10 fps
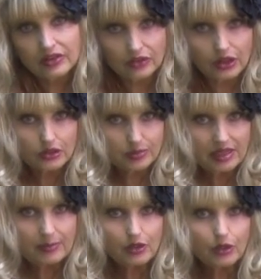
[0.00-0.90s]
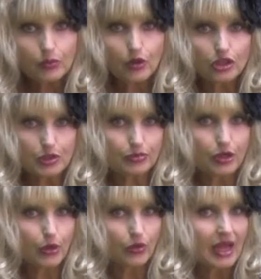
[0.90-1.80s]
That those people who watch
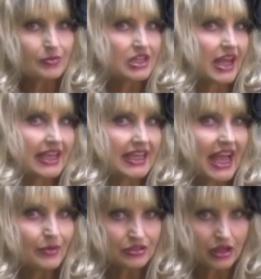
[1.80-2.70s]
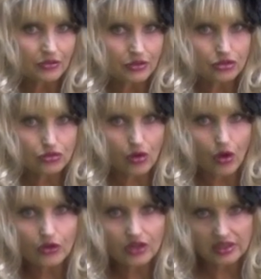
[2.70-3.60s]
programmes like Count Arthur
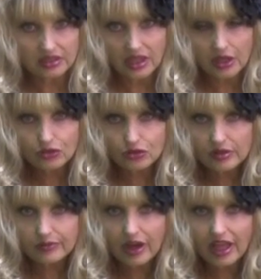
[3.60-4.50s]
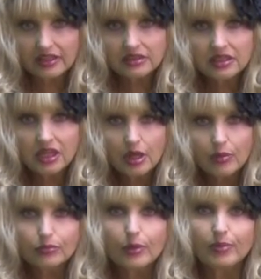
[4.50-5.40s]
Strong and Country File
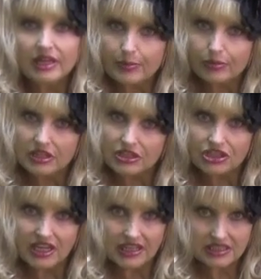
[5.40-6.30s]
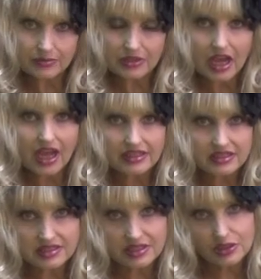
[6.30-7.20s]
probably appreciate some
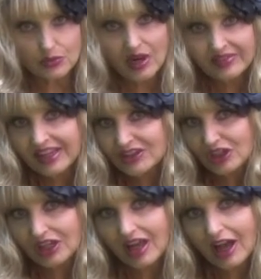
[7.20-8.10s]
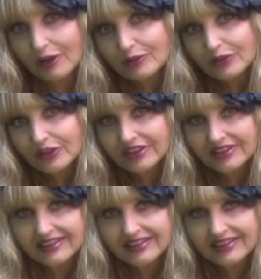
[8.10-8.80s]
guidance as to when they should laugh.